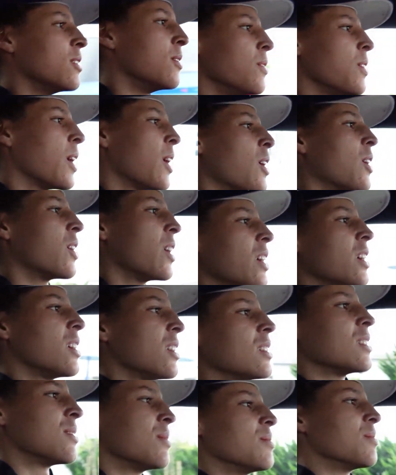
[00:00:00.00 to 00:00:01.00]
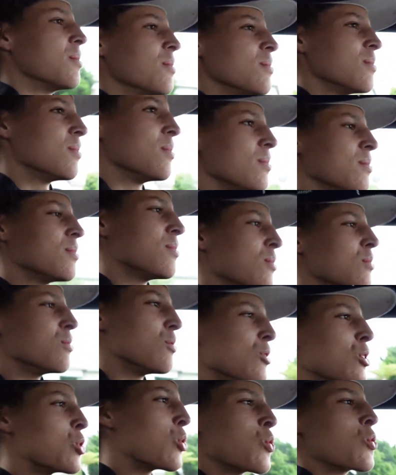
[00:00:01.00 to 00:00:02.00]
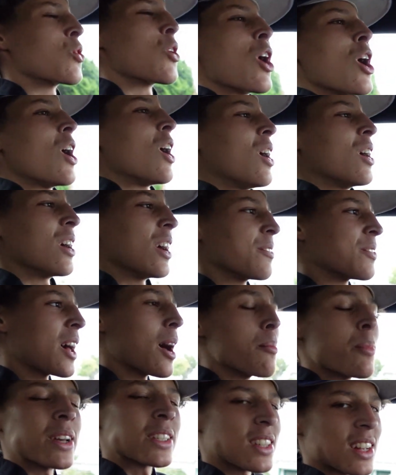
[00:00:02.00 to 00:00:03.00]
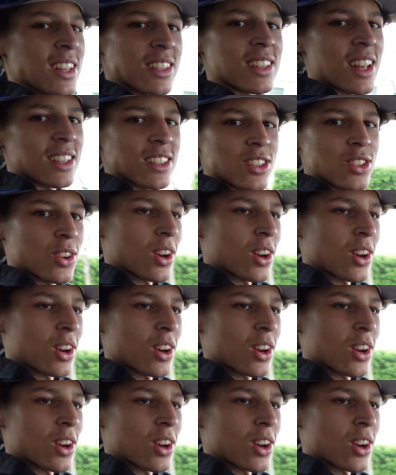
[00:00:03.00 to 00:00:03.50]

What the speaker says: very raw, if that makes any sense to